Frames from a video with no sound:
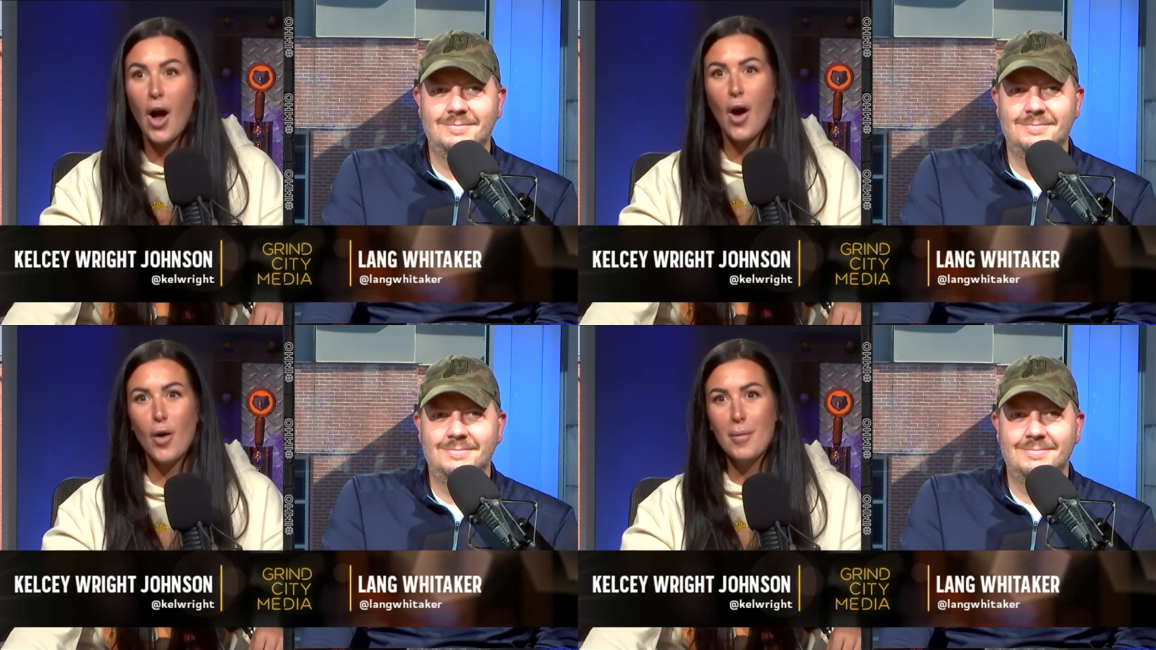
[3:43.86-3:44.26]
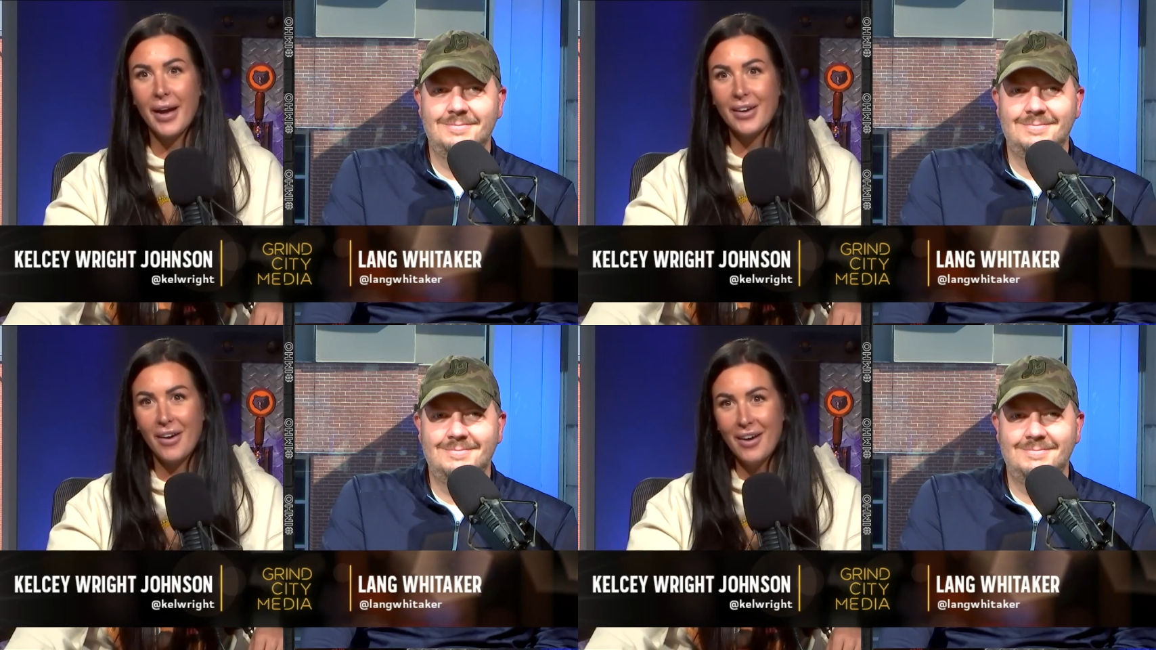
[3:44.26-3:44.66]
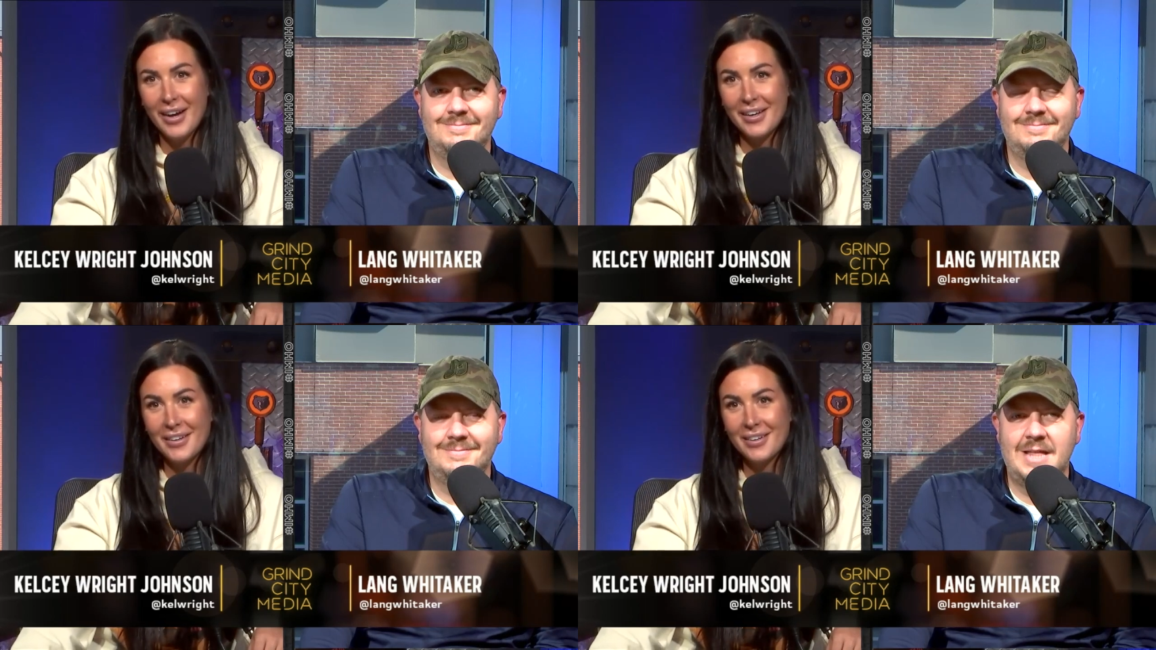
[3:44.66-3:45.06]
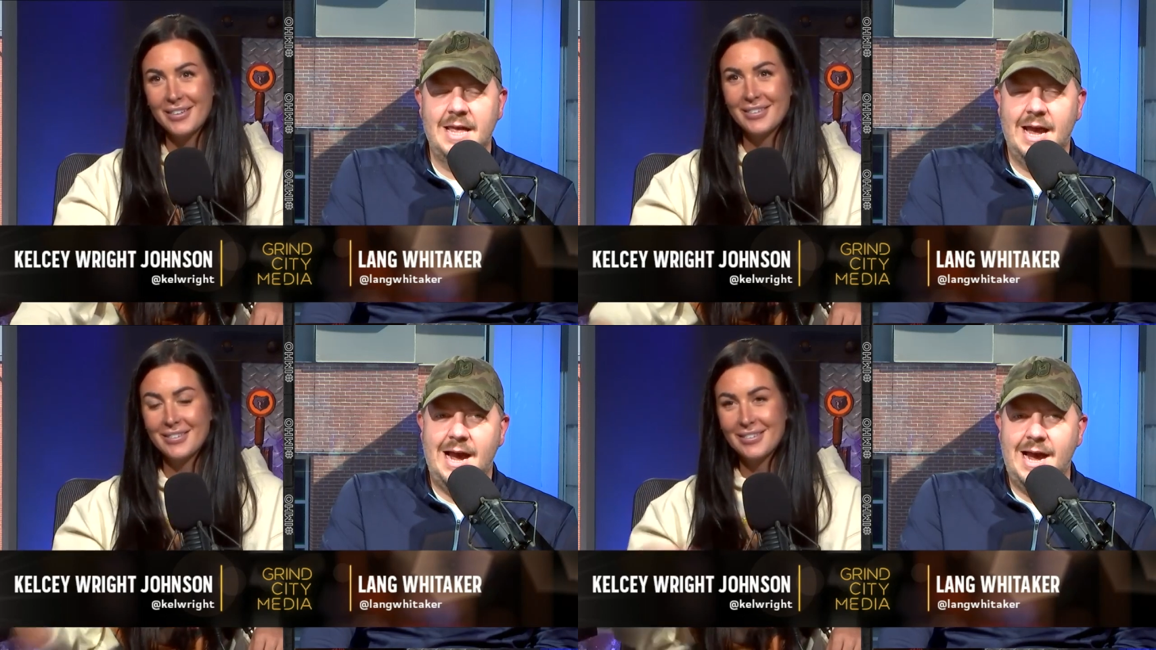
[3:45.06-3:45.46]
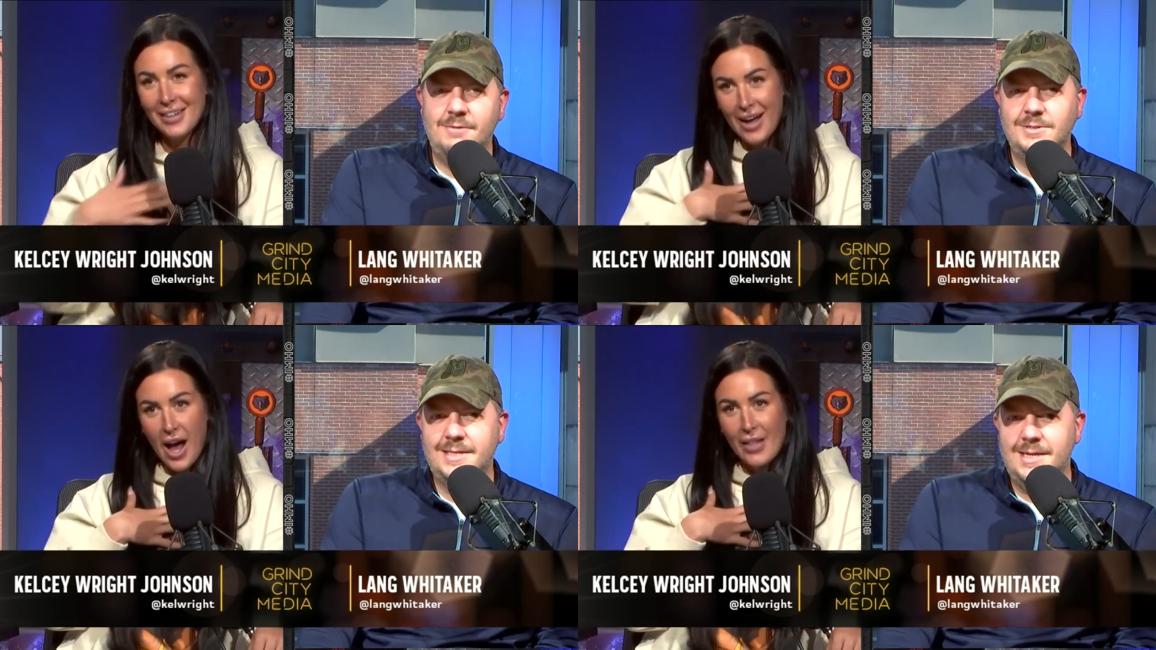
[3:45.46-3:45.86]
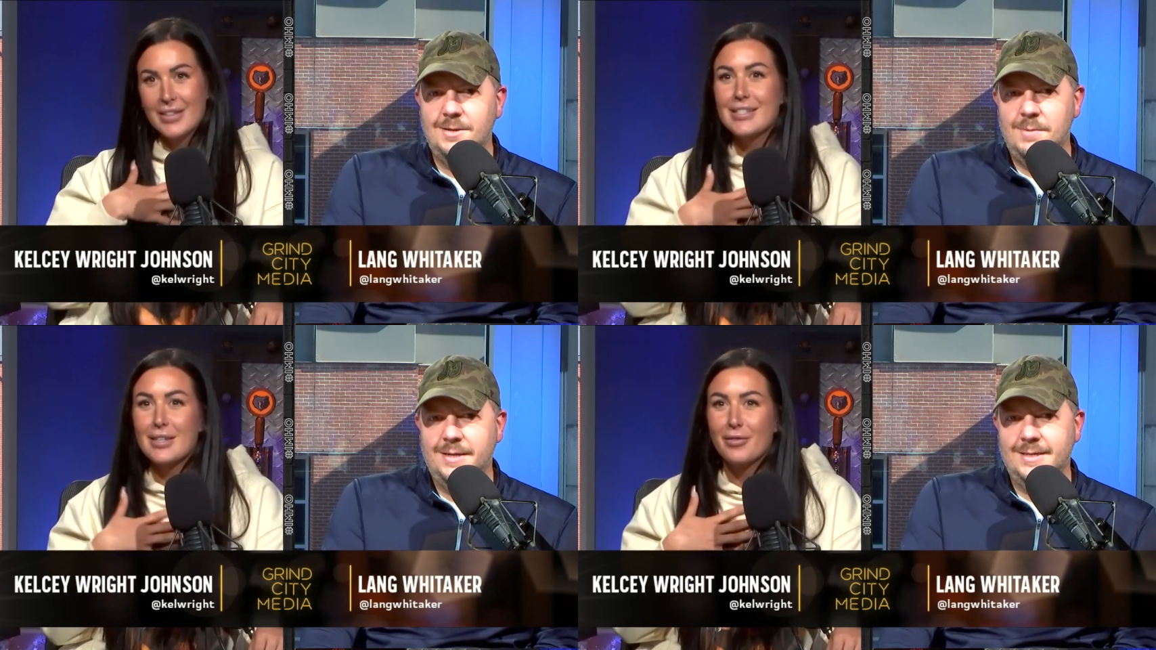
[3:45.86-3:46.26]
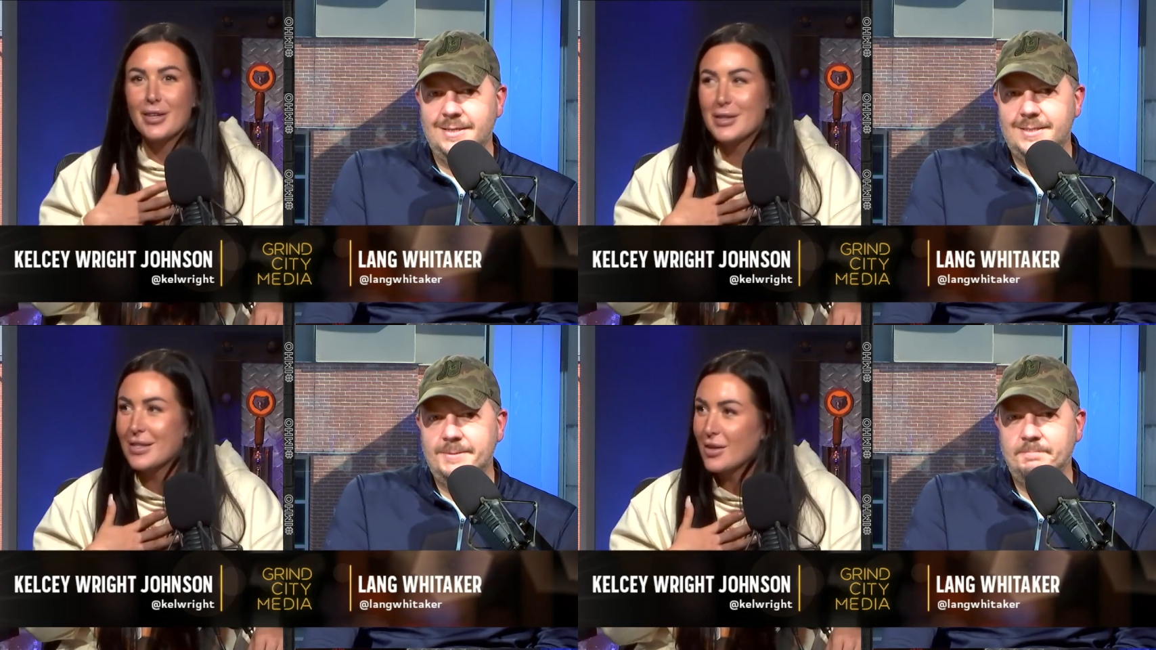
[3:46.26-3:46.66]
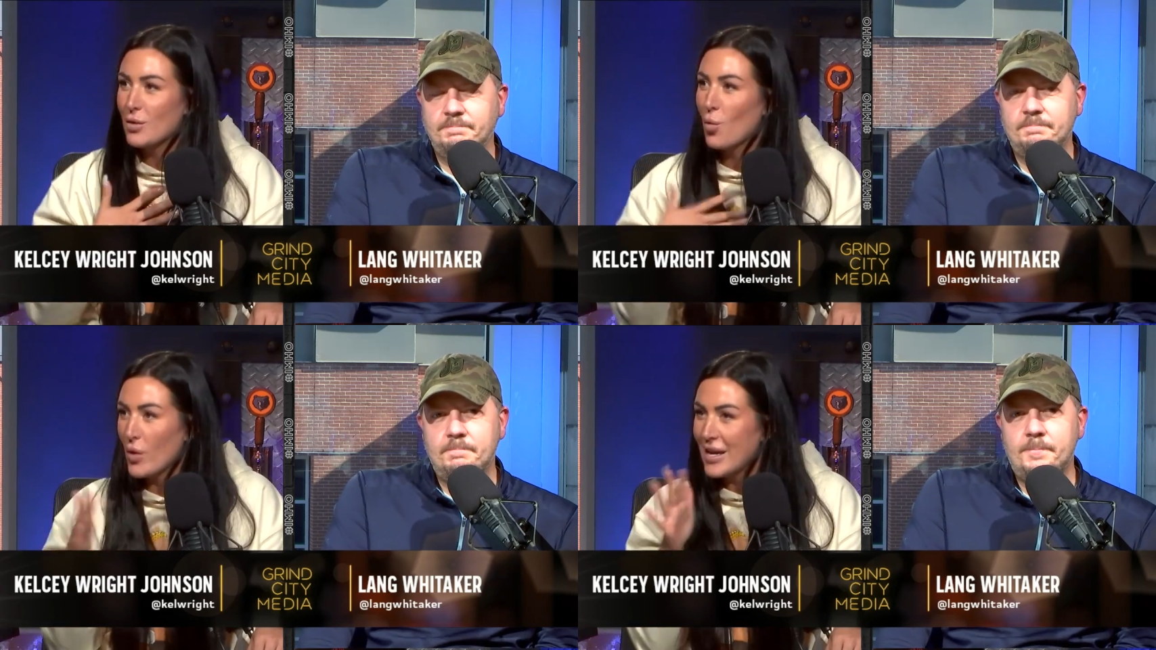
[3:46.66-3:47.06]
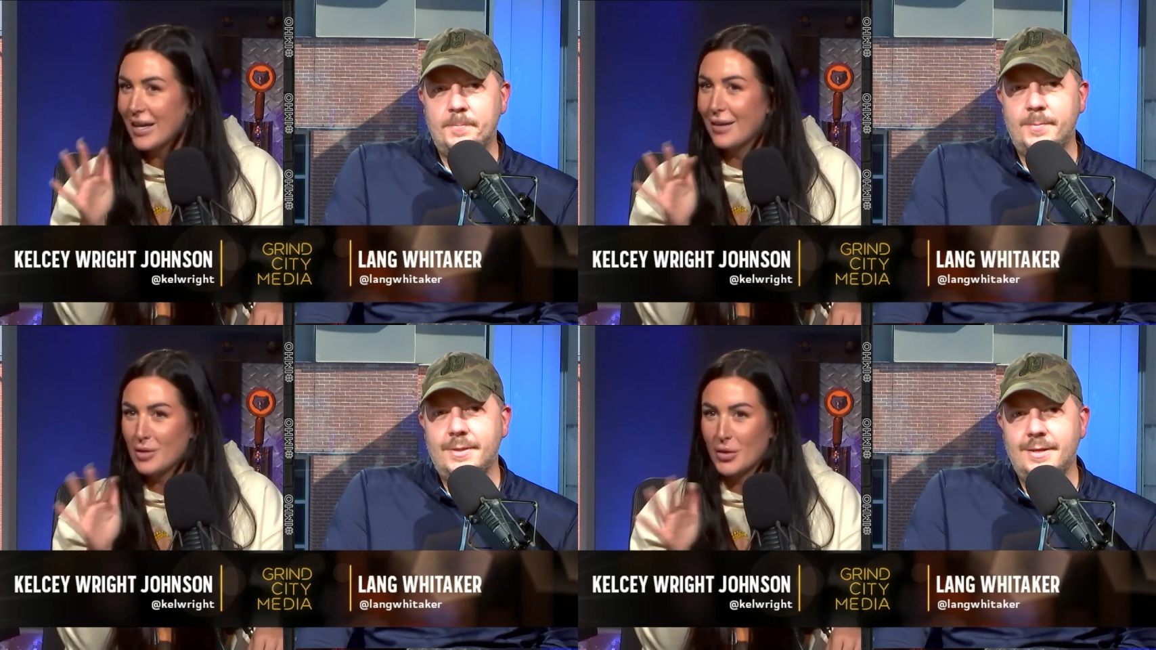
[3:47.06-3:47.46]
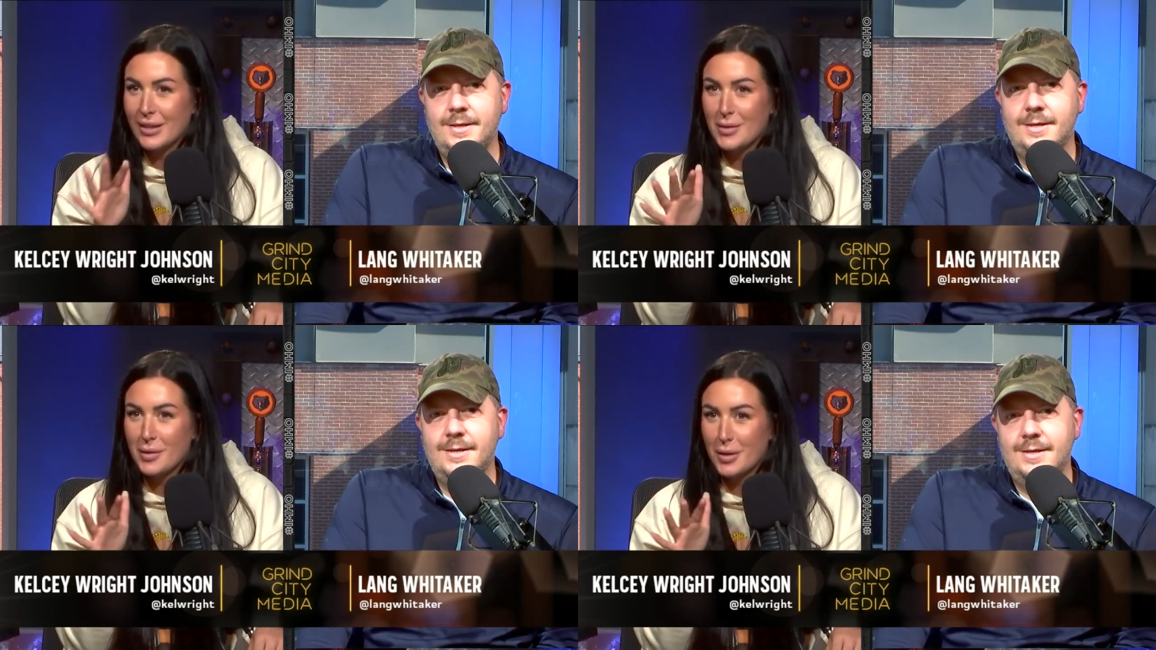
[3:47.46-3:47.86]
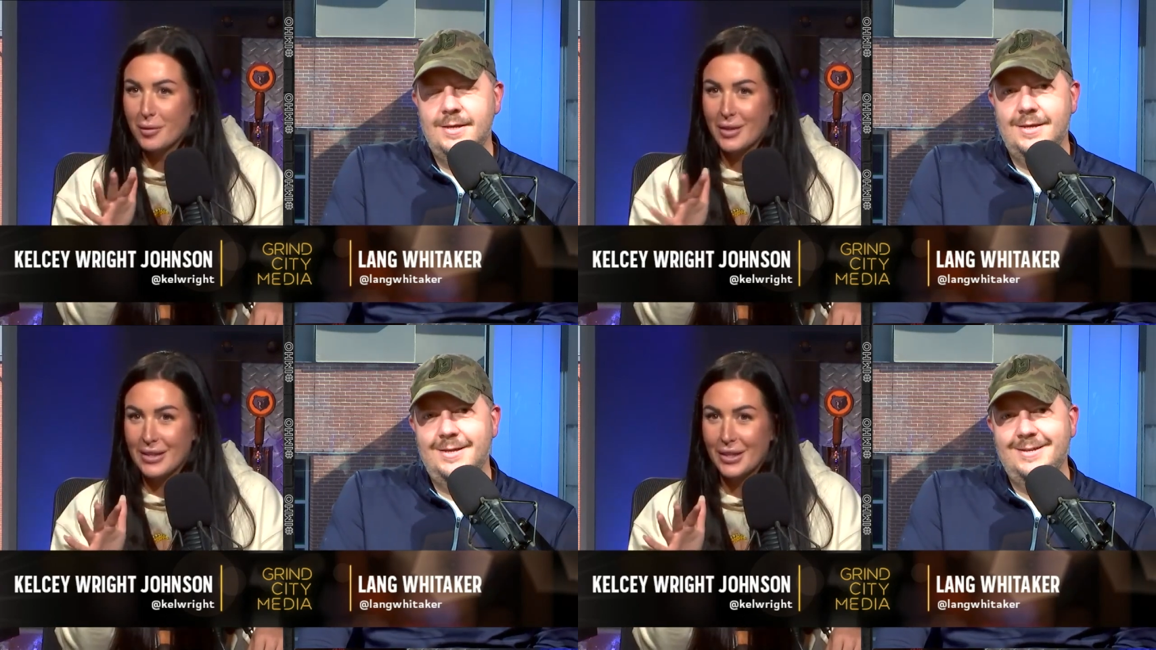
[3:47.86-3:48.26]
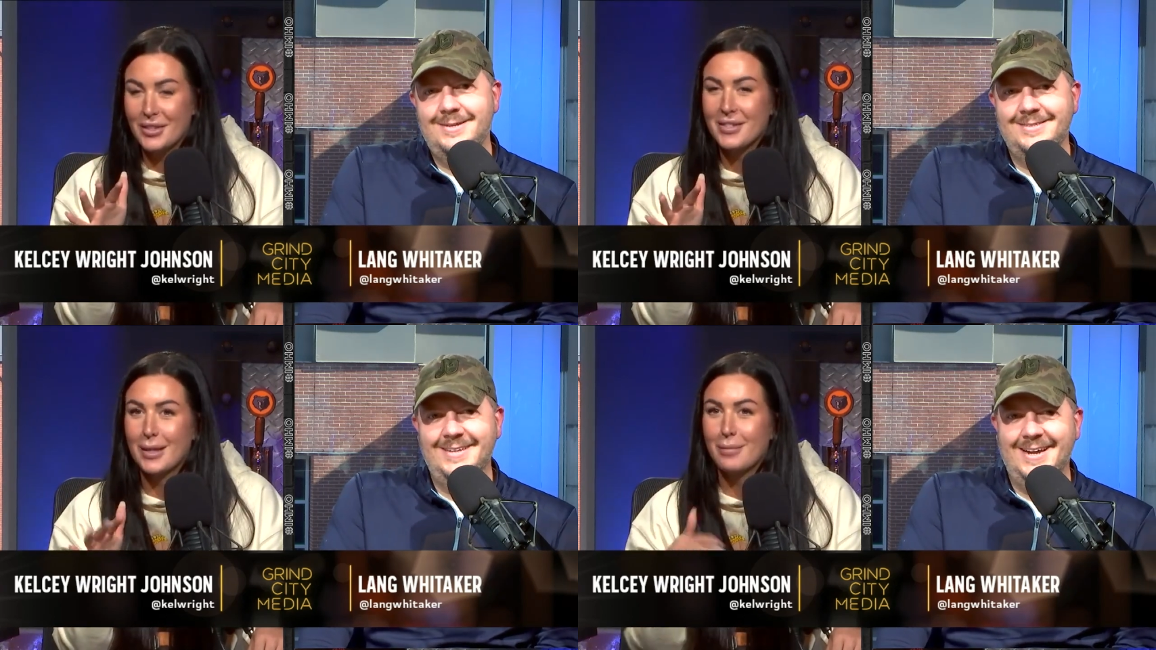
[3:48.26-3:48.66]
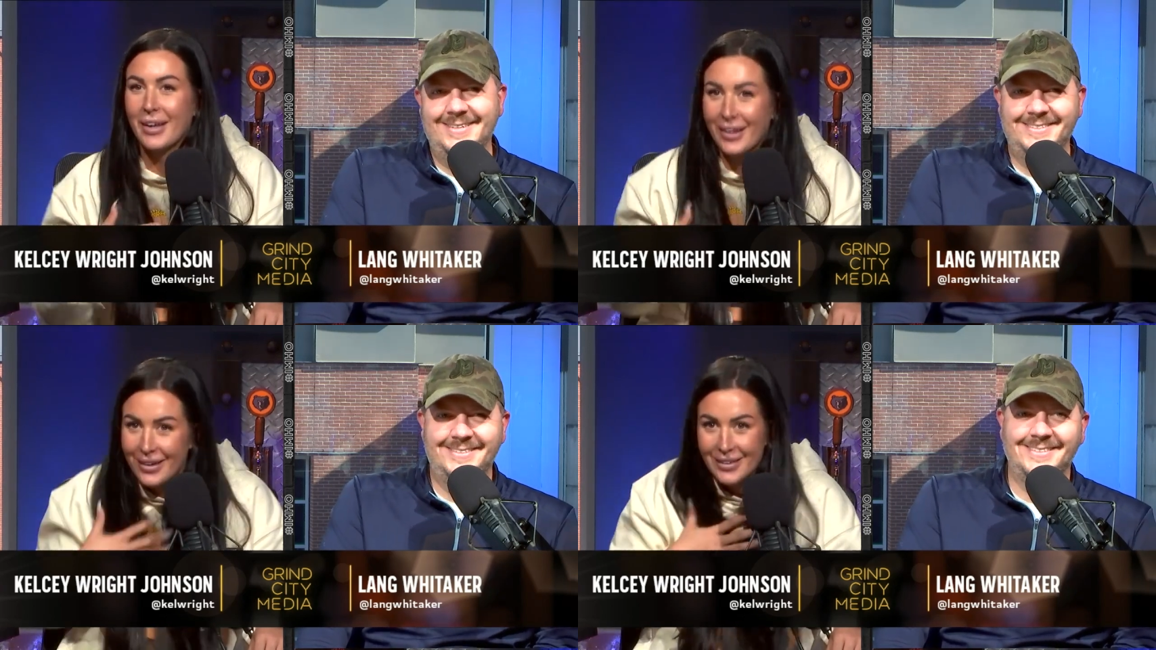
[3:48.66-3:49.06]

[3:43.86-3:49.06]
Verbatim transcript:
Speaker 1: Oh my God. I was thinking. This is the first this. week of doing this with you for years, and I'm yeah. like.